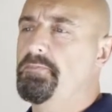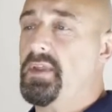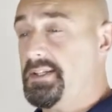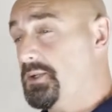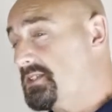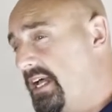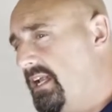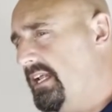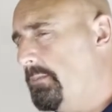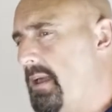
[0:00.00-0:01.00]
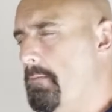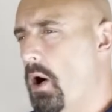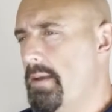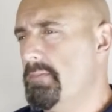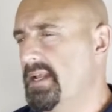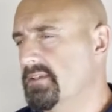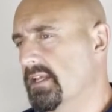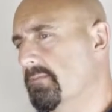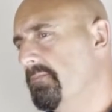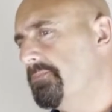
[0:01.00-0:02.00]
It does get a little bit mind-bending.
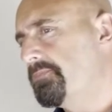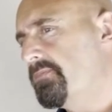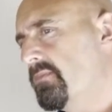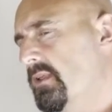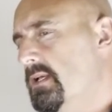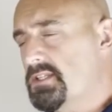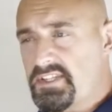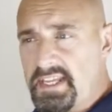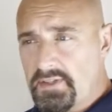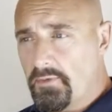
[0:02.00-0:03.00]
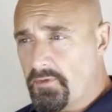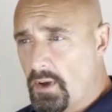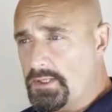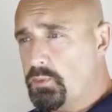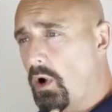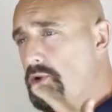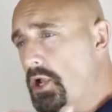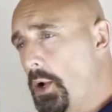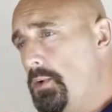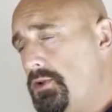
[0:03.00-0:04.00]
So taking the first one,
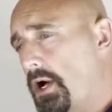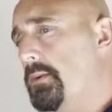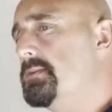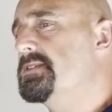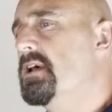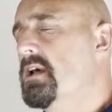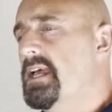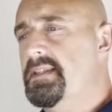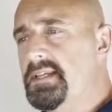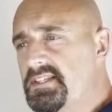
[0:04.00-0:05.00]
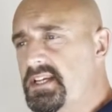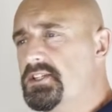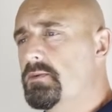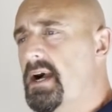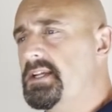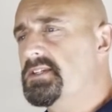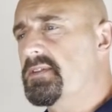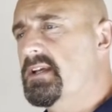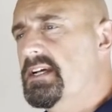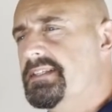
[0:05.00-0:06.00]
known knowns, in this situation,
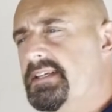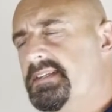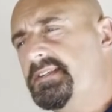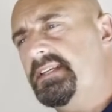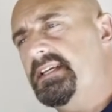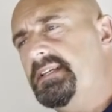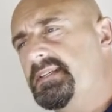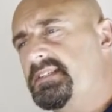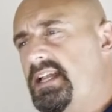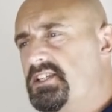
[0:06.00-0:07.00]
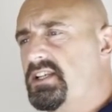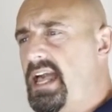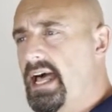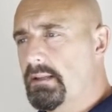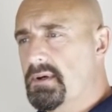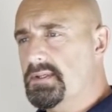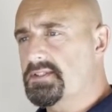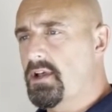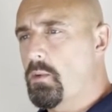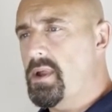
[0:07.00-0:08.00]
this is essentially elements
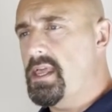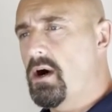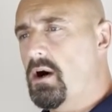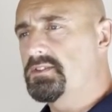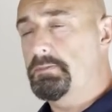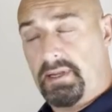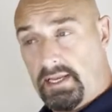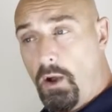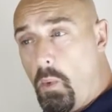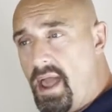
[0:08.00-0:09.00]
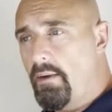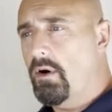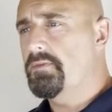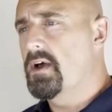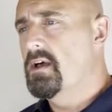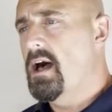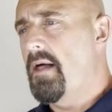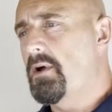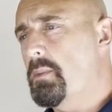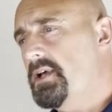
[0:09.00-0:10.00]
that we are typically aware of and
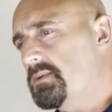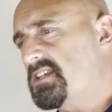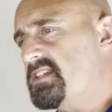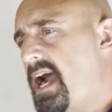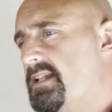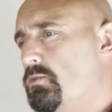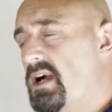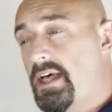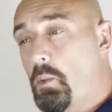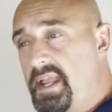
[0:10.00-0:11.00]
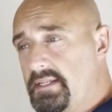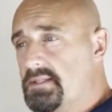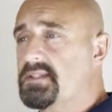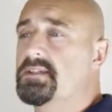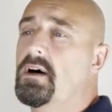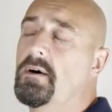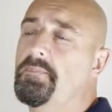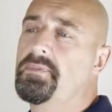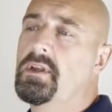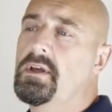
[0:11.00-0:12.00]
that we understand where their weaknesses are.
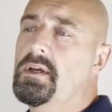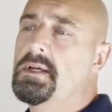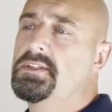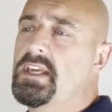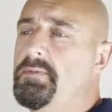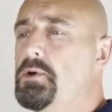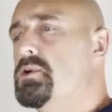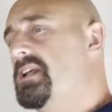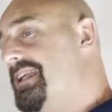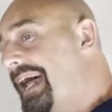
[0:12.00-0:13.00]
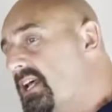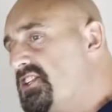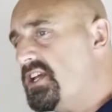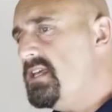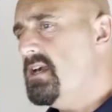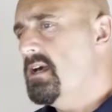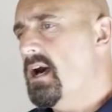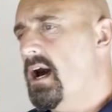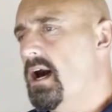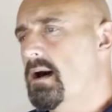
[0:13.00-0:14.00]
To give you an analogy,
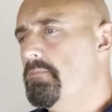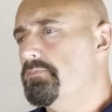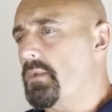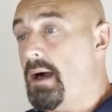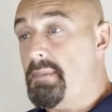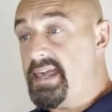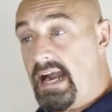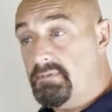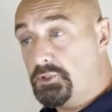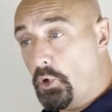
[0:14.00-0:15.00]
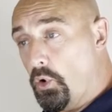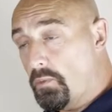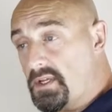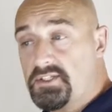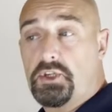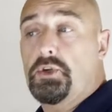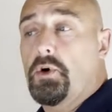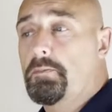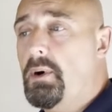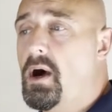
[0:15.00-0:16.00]
I may have a door that's
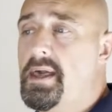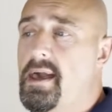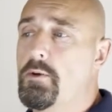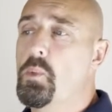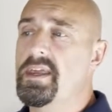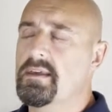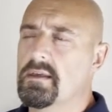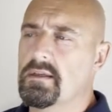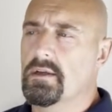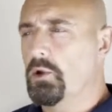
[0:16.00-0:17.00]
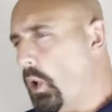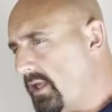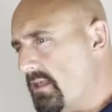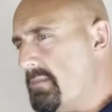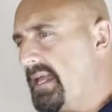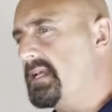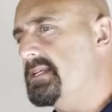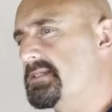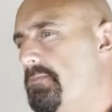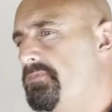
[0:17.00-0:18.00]
secured by a weak, locking
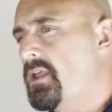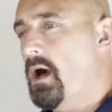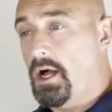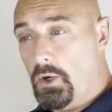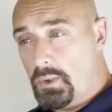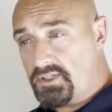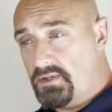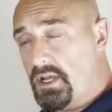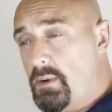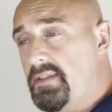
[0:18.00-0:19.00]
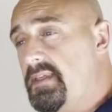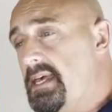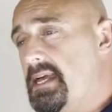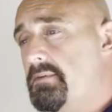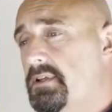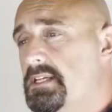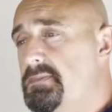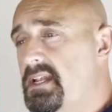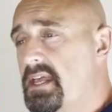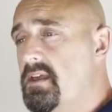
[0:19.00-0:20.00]
mechanism. I also know in the area there's
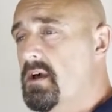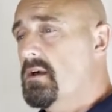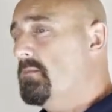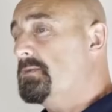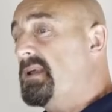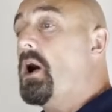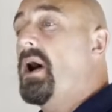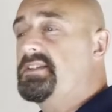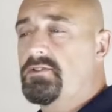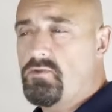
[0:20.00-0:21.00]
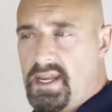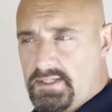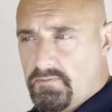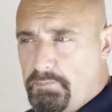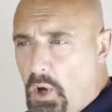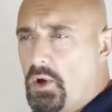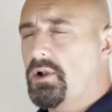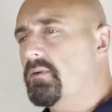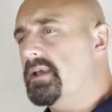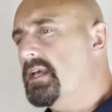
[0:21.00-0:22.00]
been heightened rates of
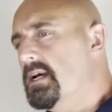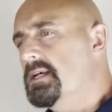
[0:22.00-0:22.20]
burglary.